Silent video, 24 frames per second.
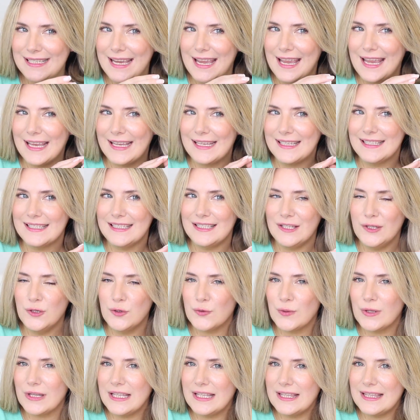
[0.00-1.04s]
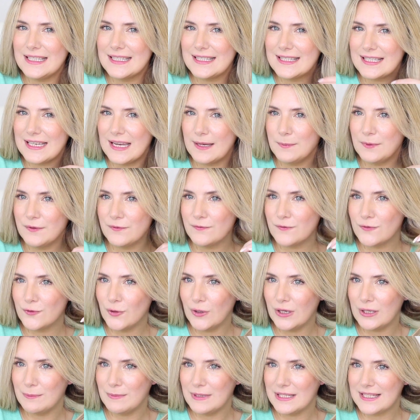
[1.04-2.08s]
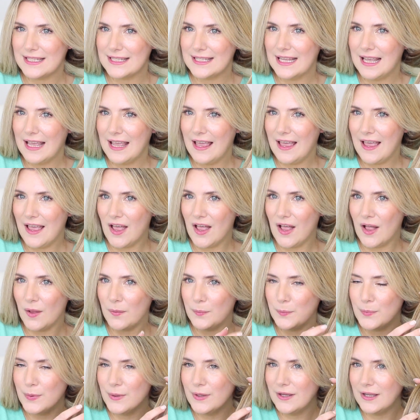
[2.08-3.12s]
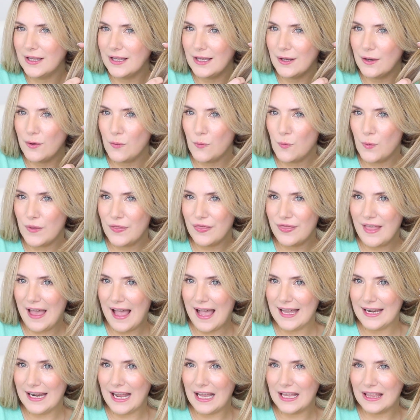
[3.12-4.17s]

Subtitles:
and usually these type of treatments help with that.